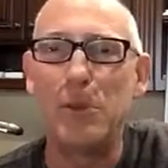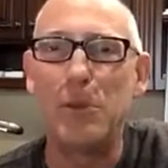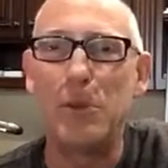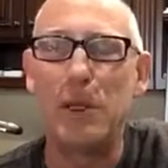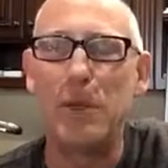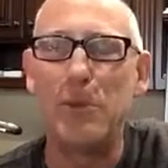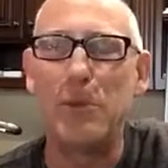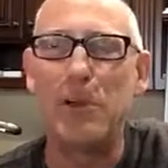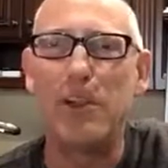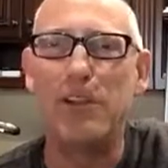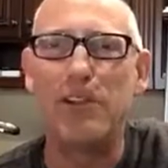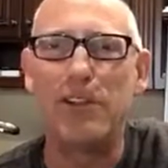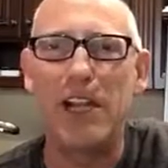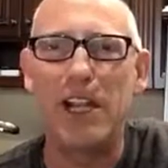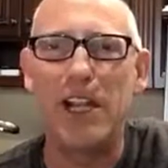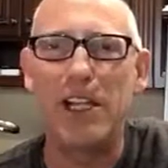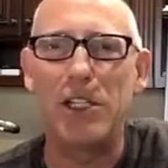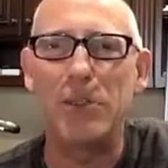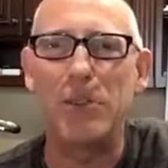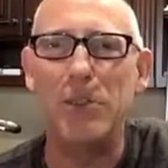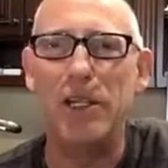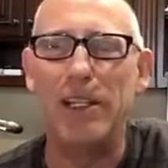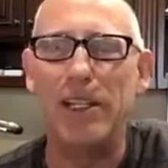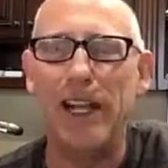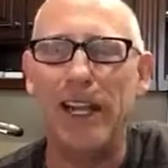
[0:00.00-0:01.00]
people have
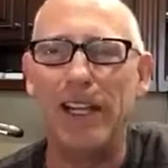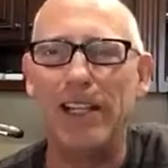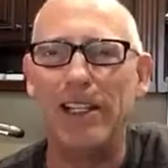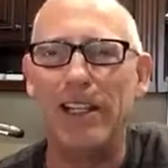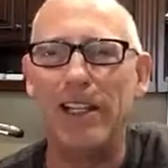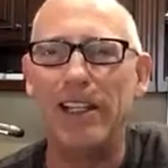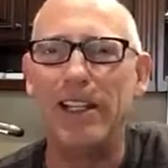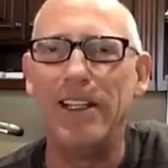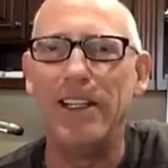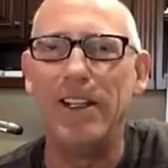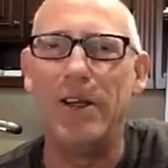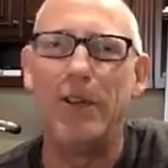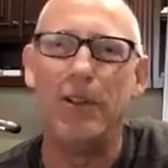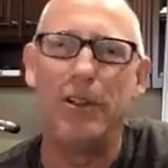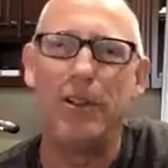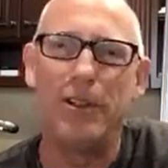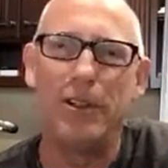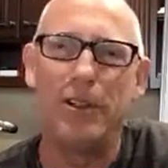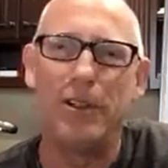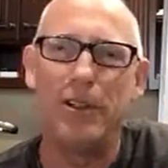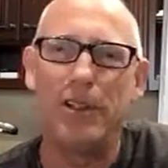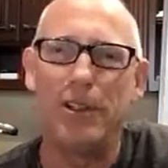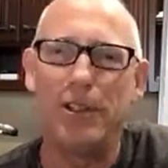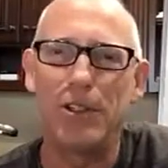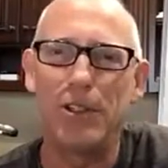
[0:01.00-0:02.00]
asked me lately,
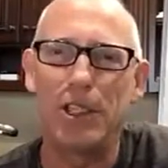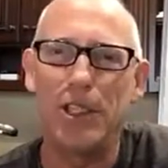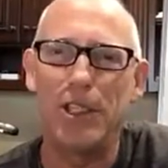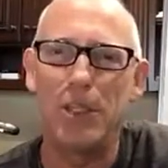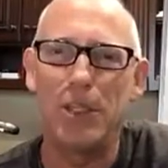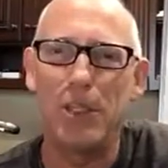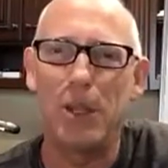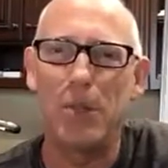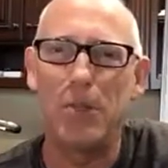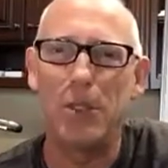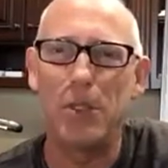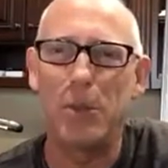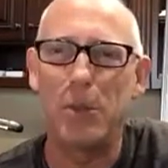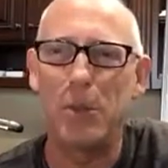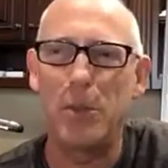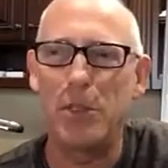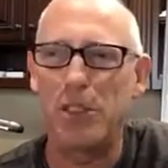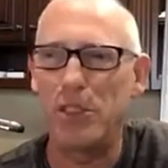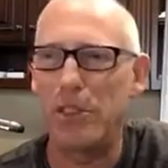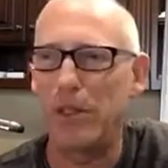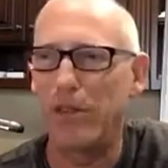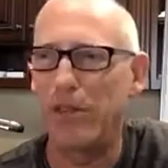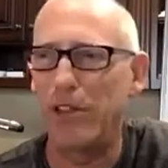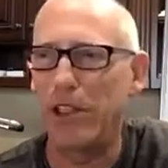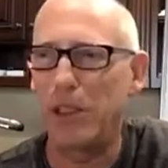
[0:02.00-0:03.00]
they'll see some
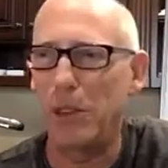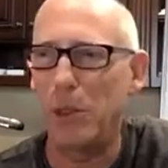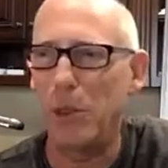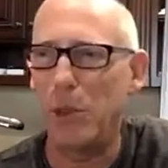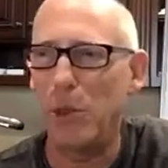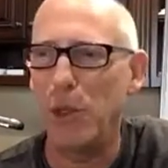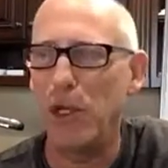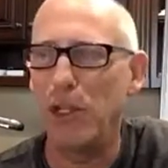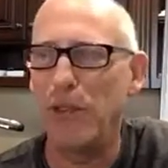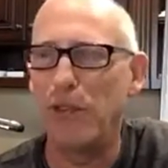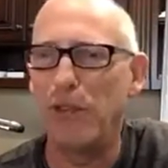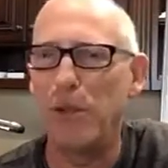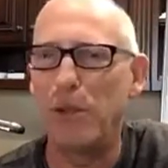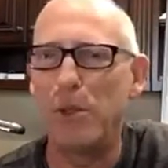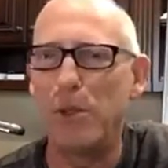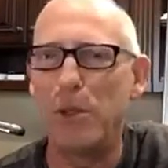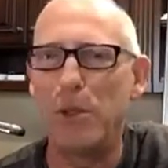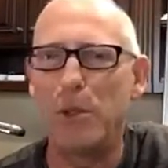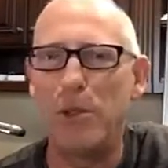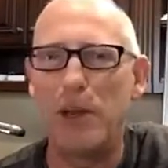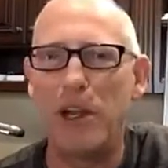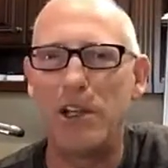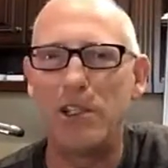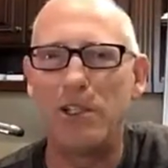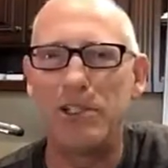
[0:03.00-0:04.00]
specific tweet from
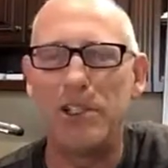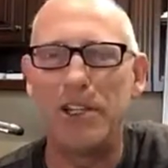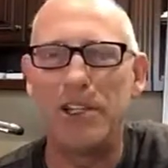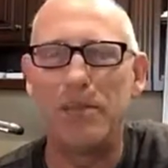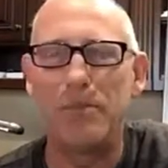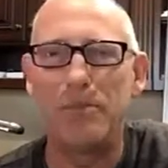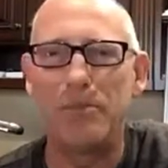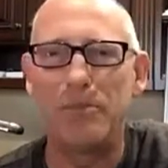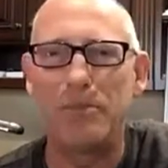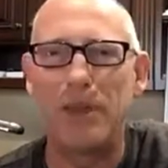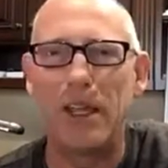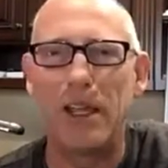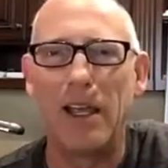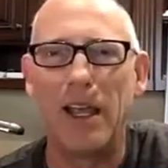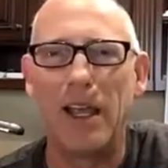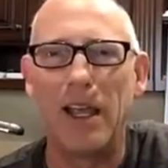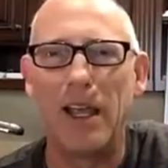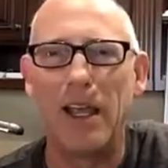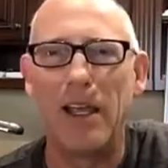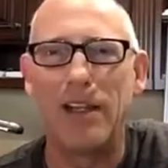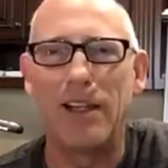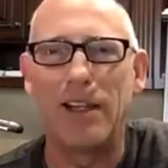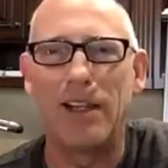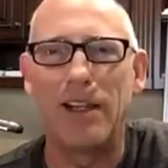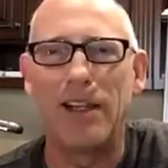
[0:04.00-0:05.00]
the president,
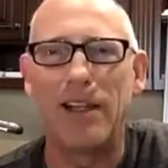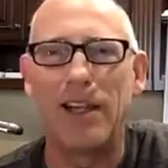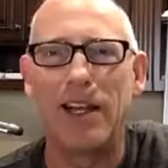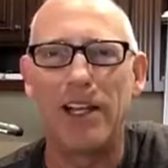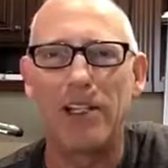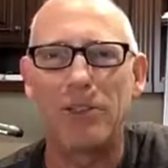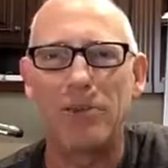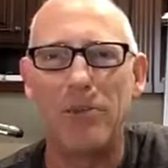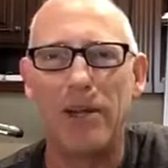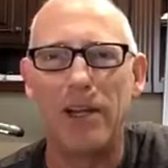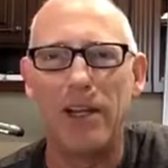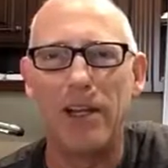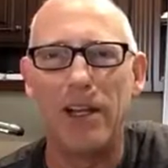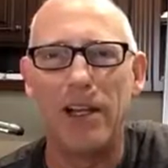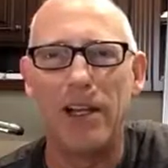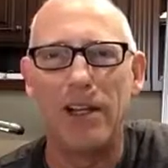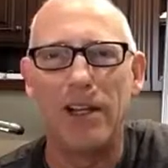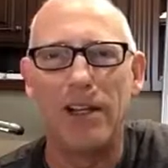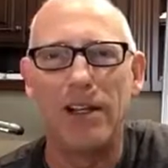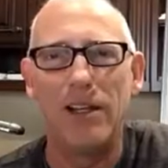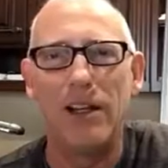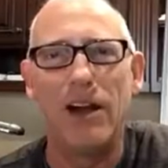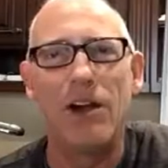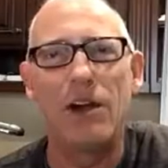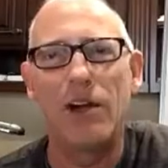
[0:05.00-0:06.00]
and they'll ask me,
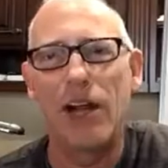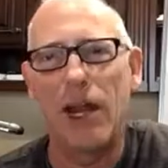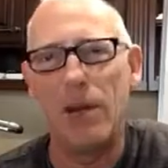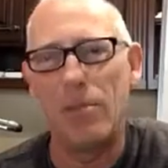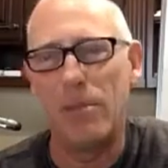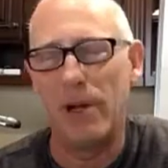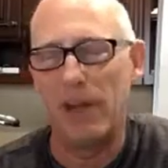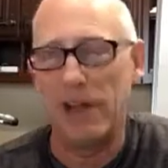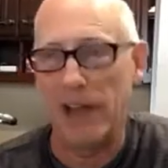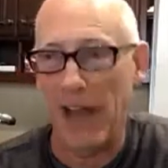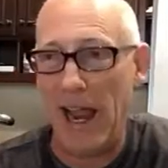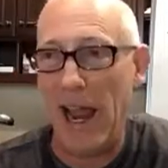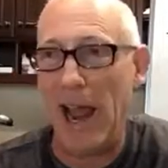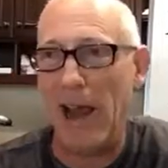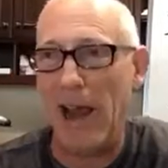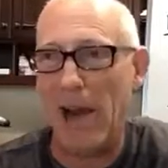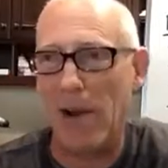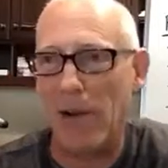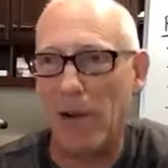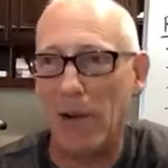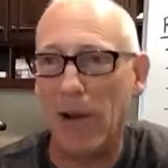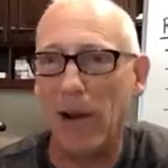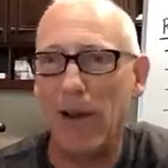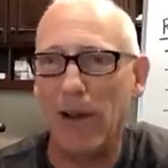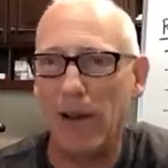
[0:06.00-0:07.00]
okay, but
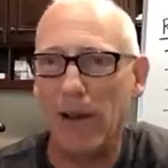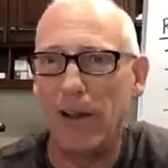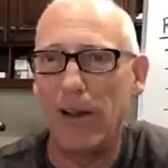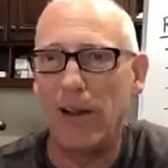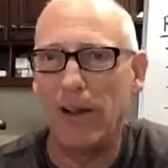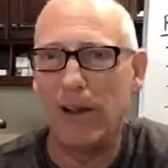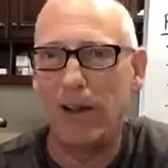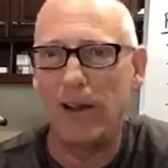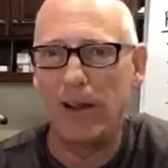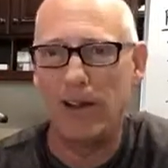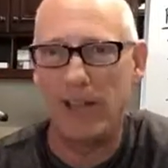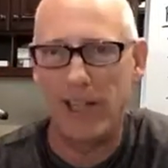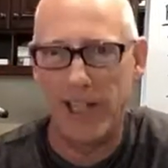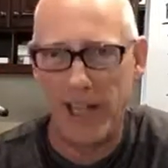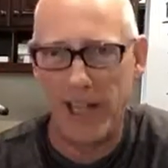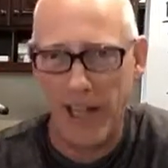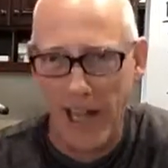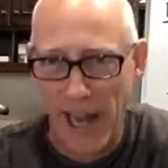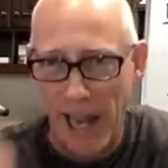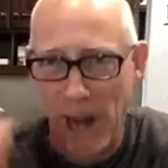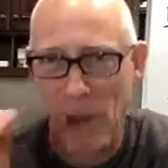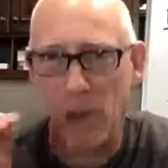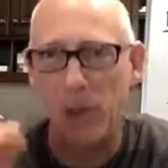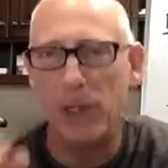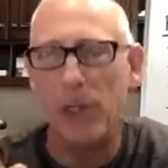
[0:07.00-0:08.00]
now
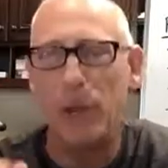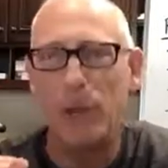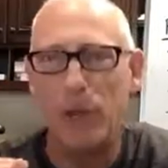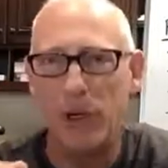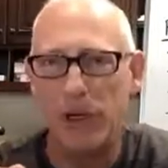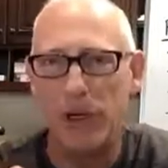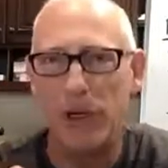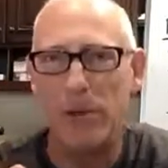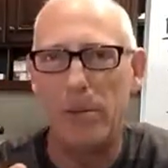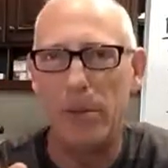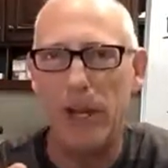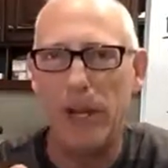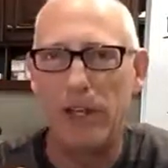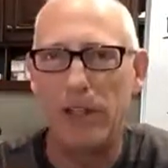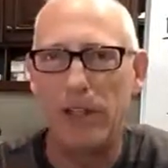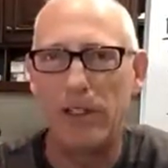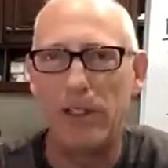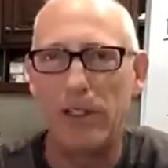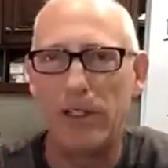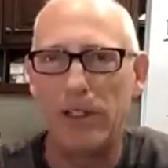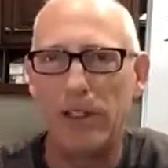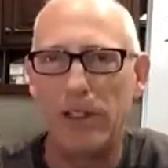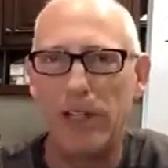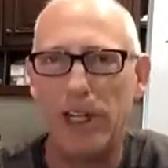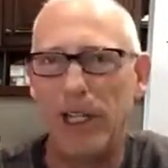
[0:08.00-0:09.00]
you would
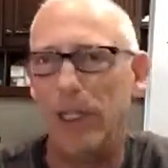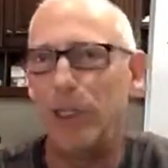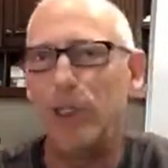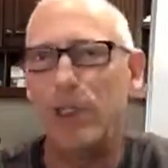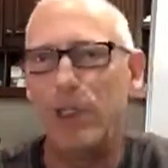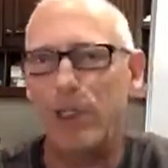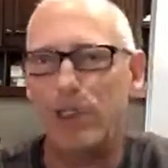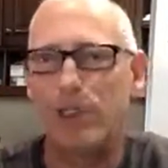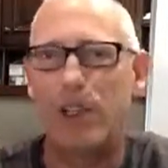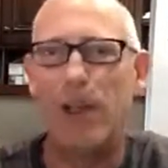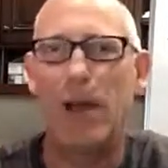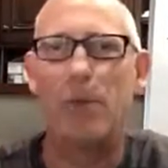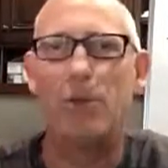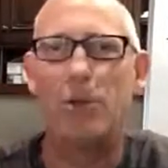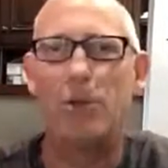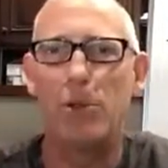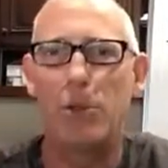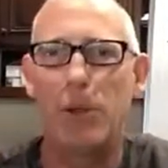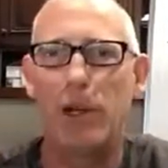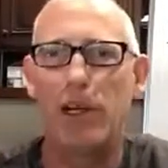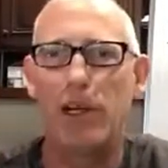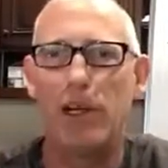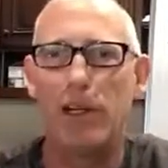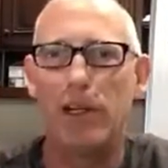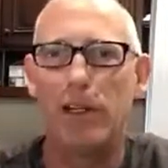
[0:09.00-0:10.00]
admit he should stop
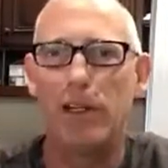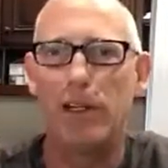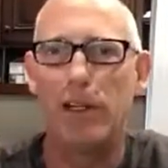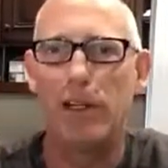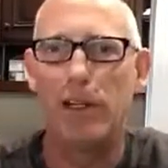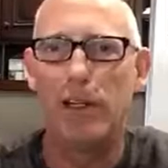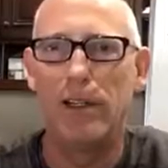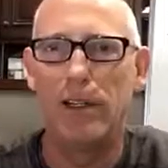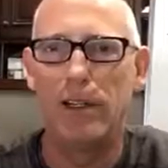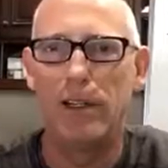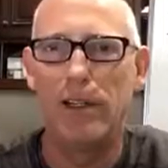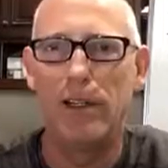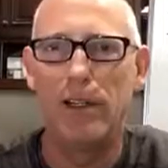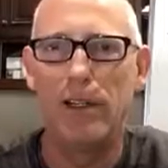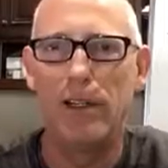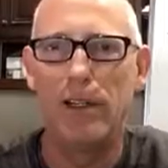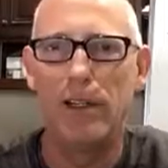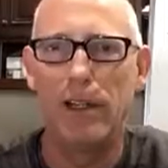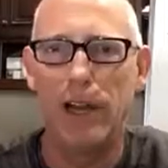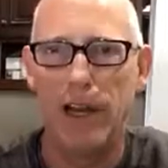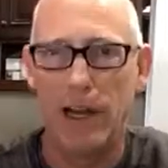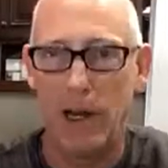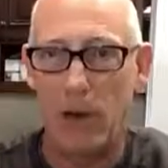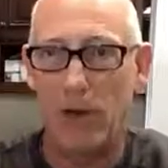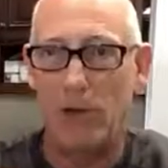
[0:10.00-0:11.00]
tweeting.
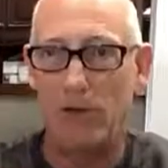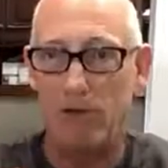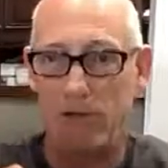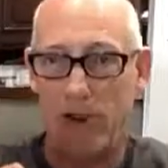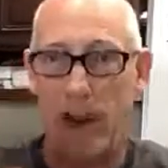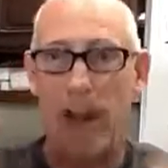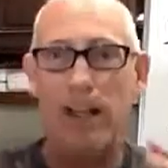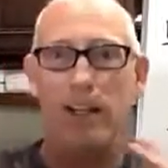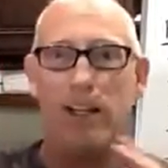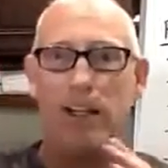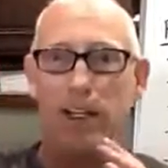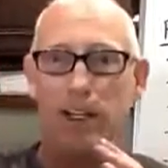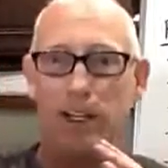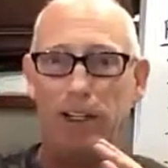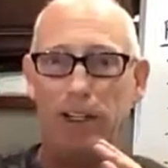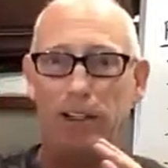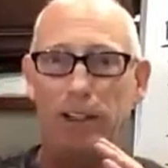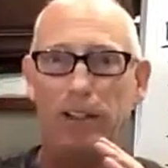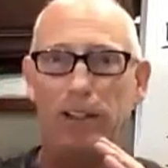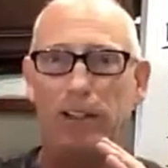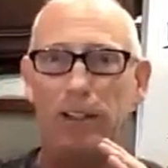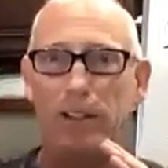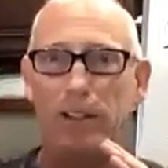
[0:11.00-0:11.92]
And, finally,